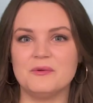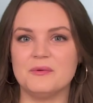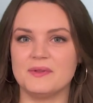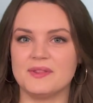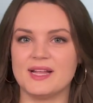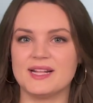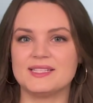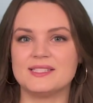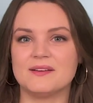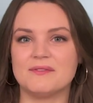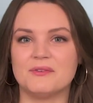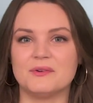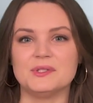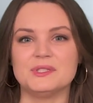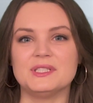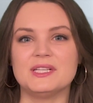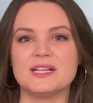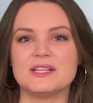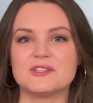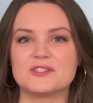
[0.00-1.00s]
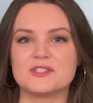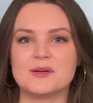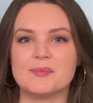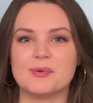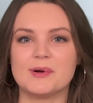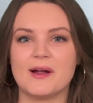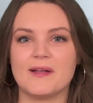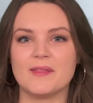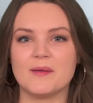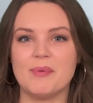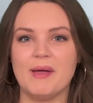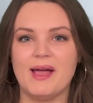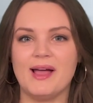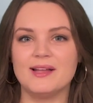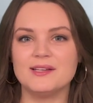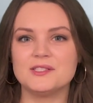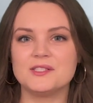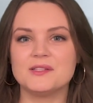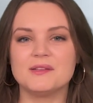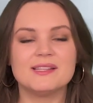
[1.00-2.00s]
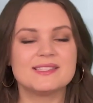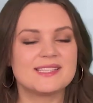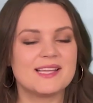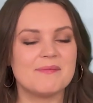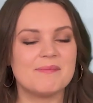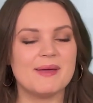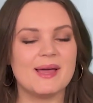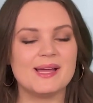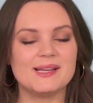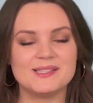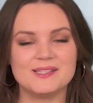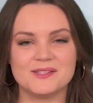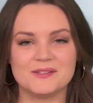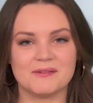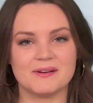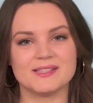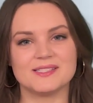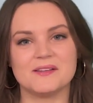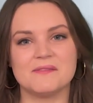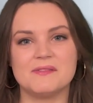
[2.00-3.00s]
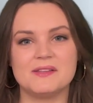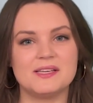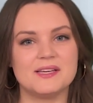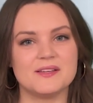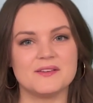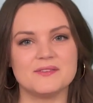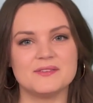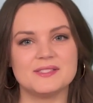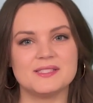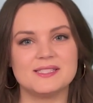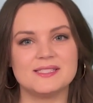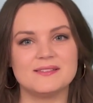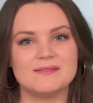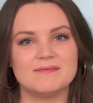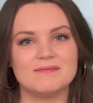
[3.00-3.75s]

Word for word: Well, that's it for today's trip around the patch. Let's get back to the rest of the news.